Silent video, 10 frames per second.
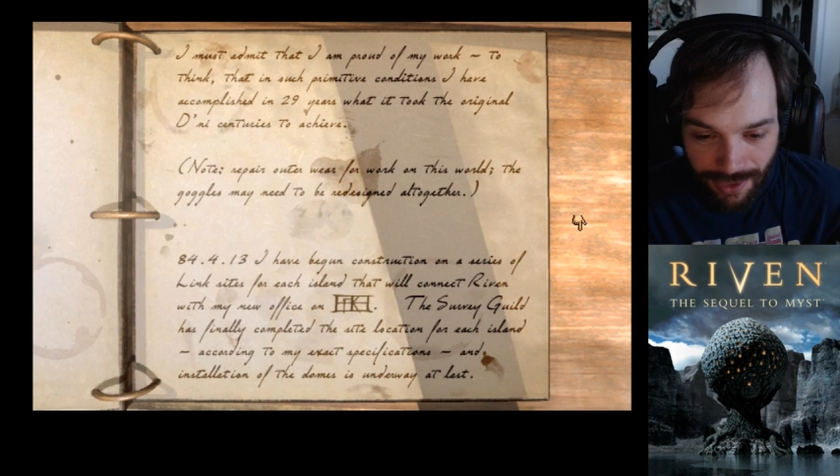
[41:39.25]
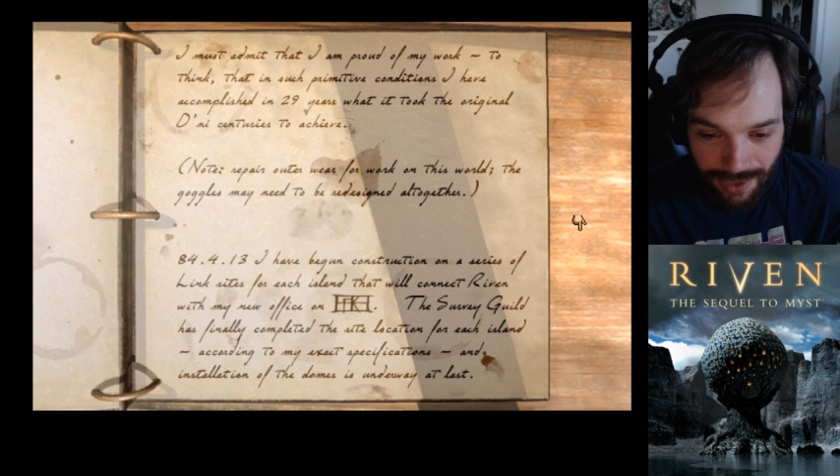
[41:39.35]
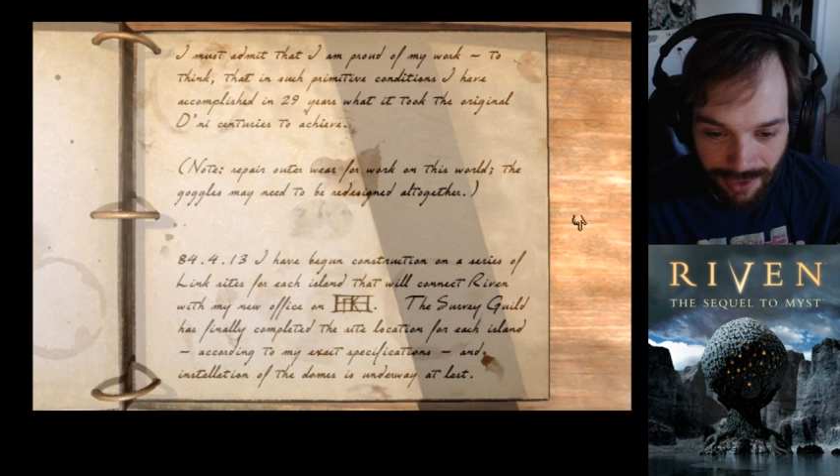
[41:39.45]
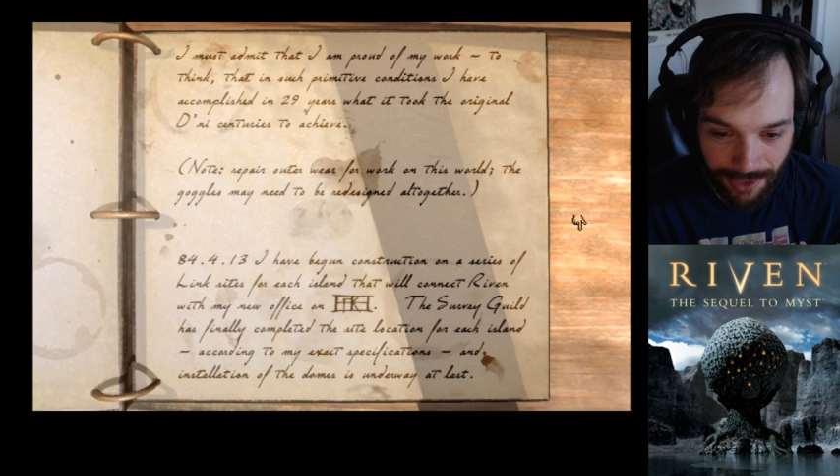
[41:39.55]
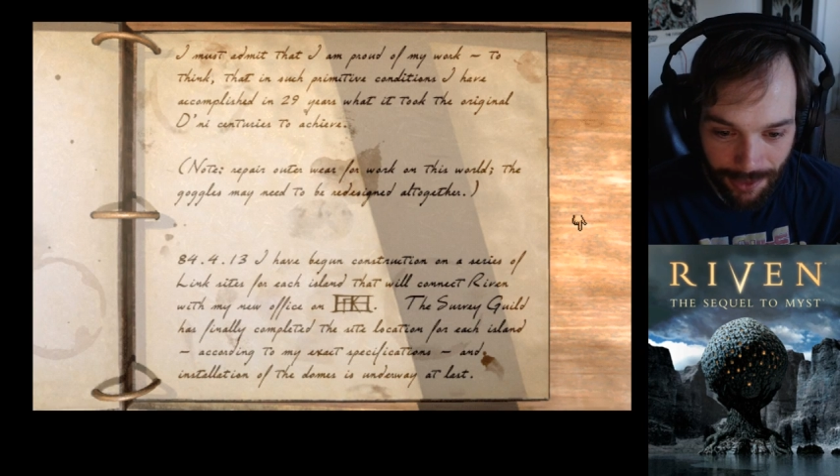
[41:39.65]

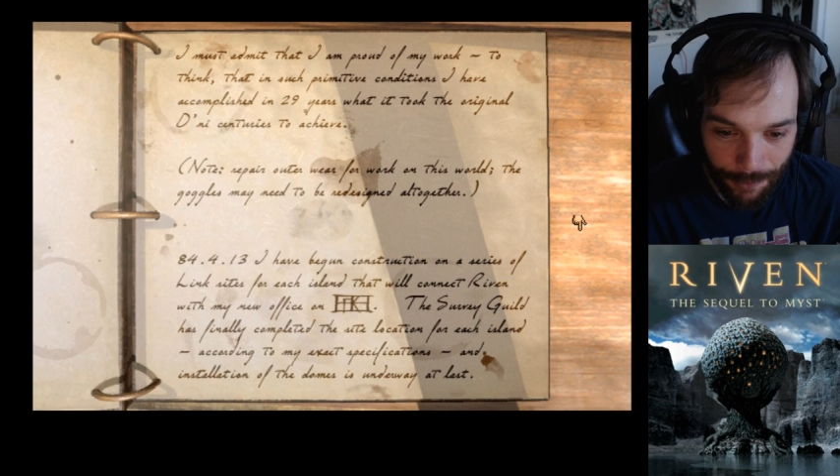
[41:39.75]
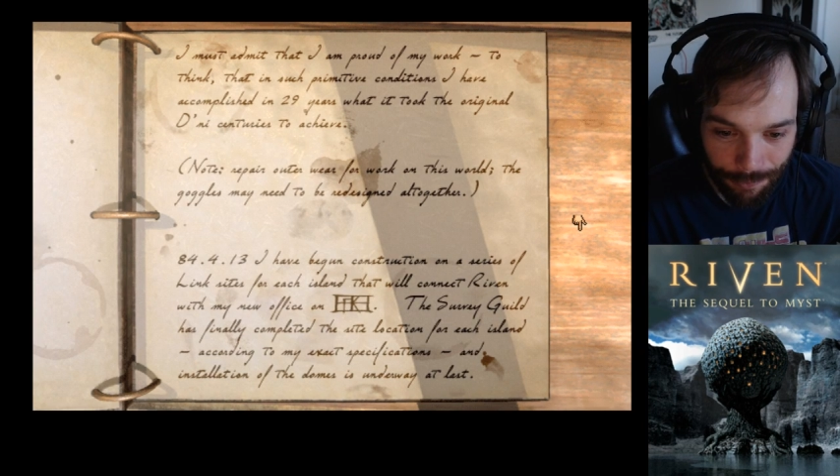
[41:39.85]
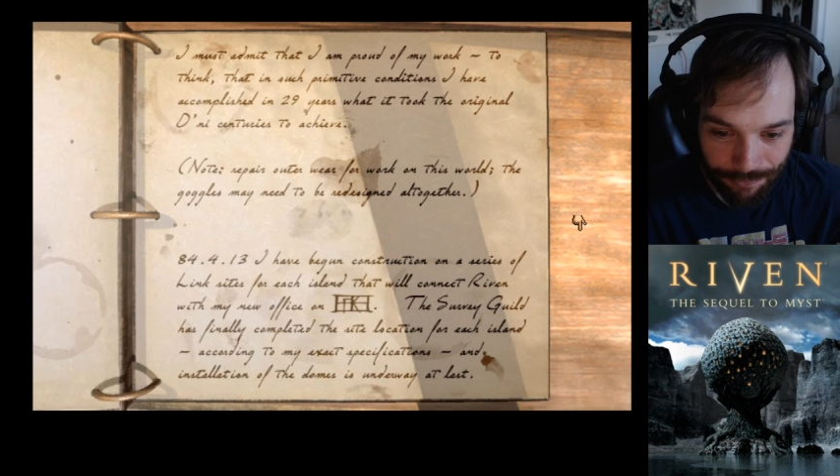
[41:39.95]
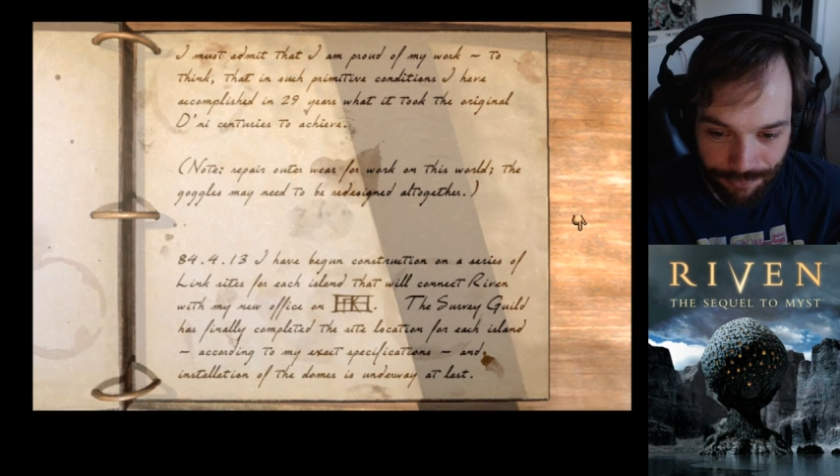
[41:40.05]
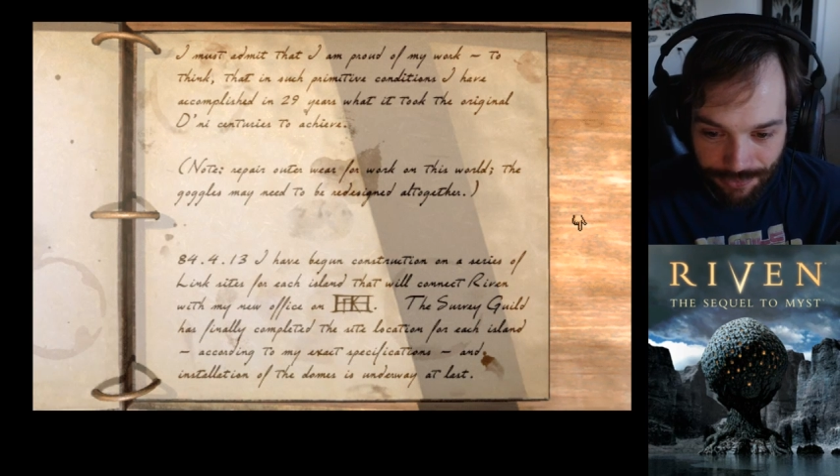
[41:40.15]
Um,